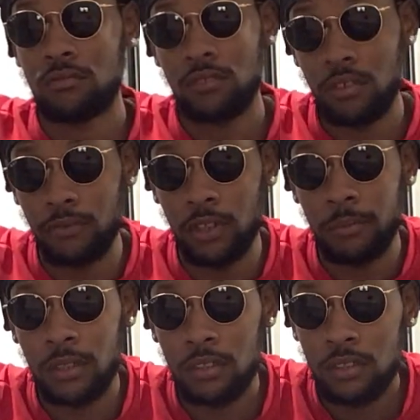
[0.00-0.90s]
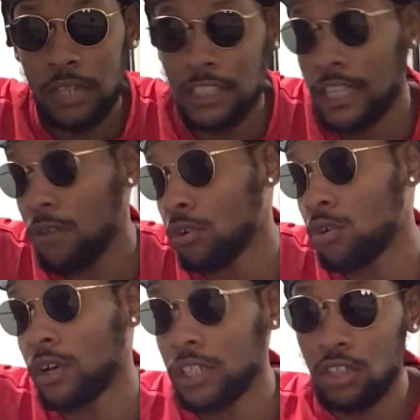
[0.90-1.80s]
You feel me? That's not what
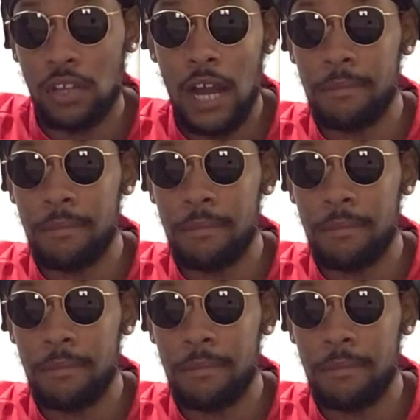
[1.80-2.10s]
Cory do.